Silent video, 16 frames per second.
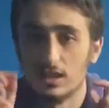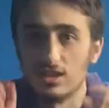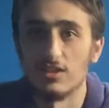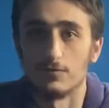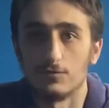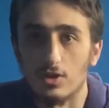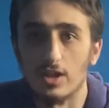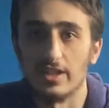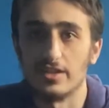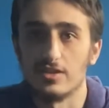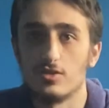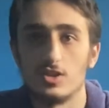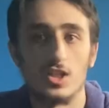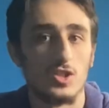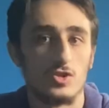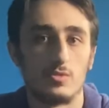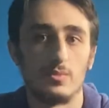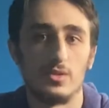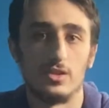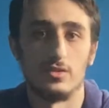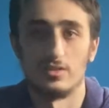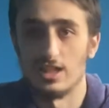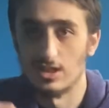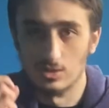The Flying
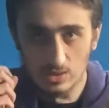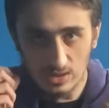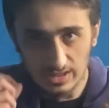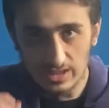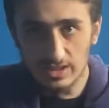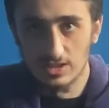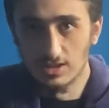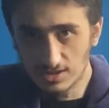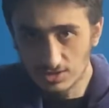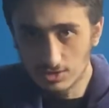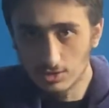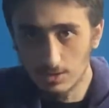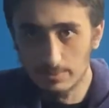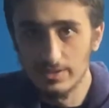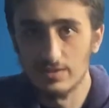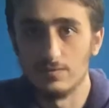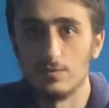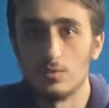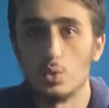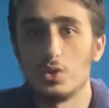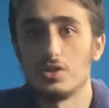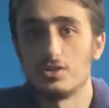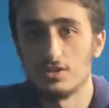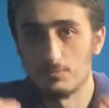Dutchman. Now, he's going to be
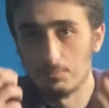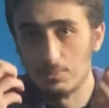voiced